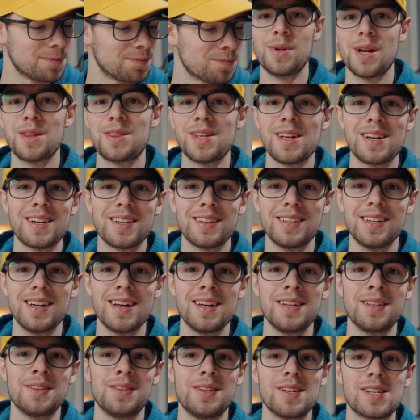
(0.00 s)
But at the end of the
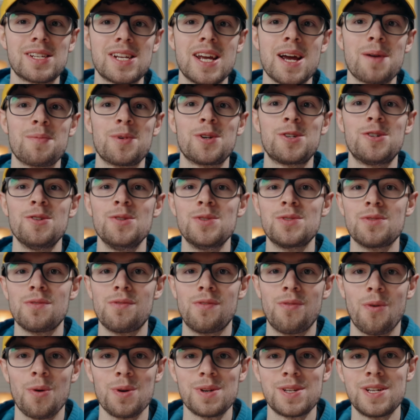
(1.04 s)
day, this camera shoots
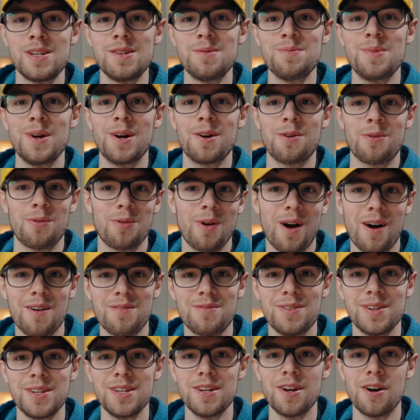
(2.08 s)
14-bit raw
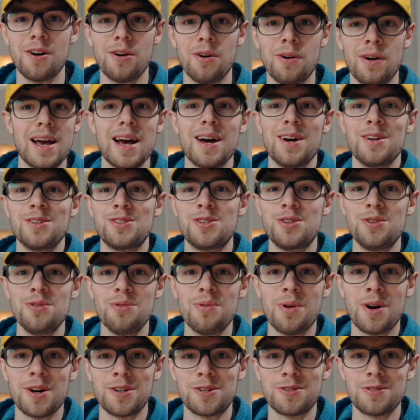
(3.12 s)
video at a
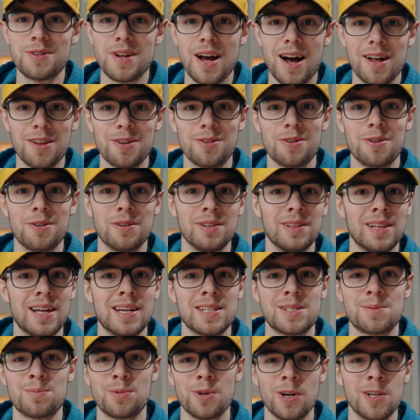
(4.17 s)
$200 or
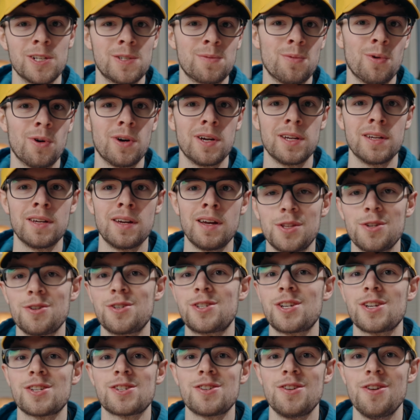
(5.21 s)
less price point. There's
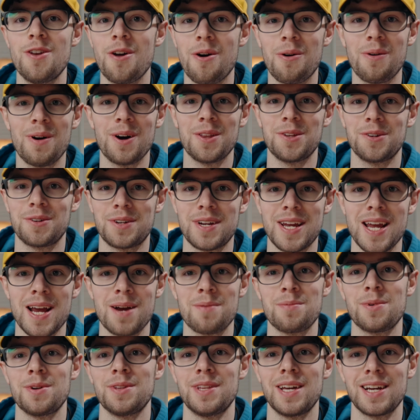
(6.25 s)
just no other
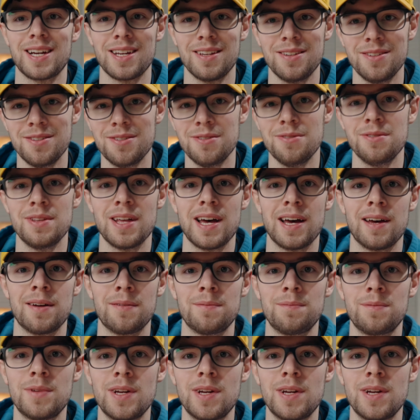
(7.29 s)
camera that can do that.